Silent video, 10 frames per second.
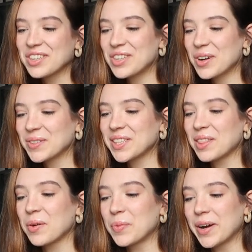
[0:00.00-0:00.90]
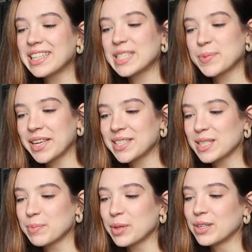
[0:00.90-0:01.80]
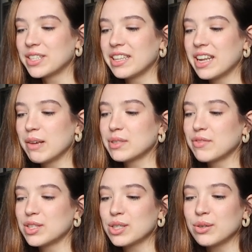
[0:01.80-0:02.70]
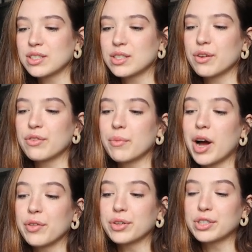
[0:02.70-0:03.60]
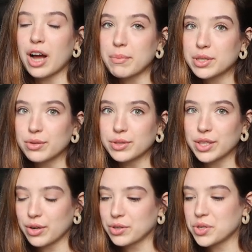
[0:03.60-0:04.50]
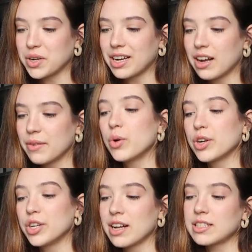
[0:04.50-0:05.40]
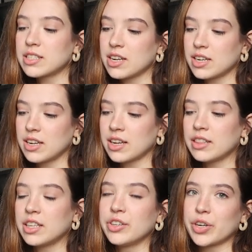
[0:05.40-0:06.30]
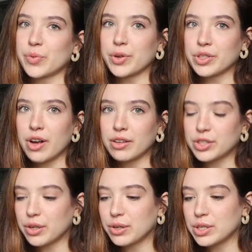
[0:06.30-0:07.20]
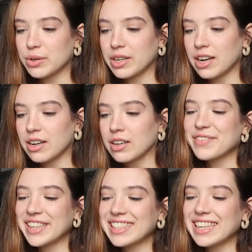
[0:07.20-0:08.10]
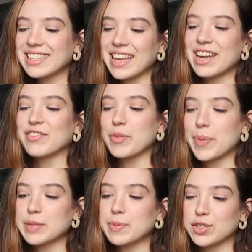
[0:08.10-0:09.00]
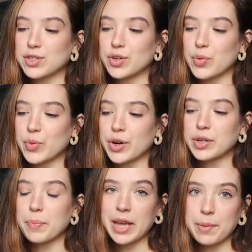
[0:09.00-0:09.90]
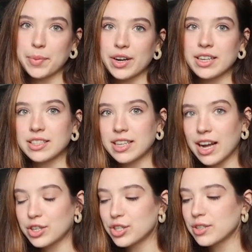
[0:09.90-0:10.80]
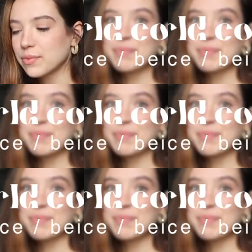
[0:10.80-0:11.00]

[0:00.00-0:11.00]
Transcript: Note that the white spaces belong to the names of the students from other top schools in Costa Rica who are not studying at the United World College in Costa Rica. Finally, a scan of the Best Position Award paper is attached.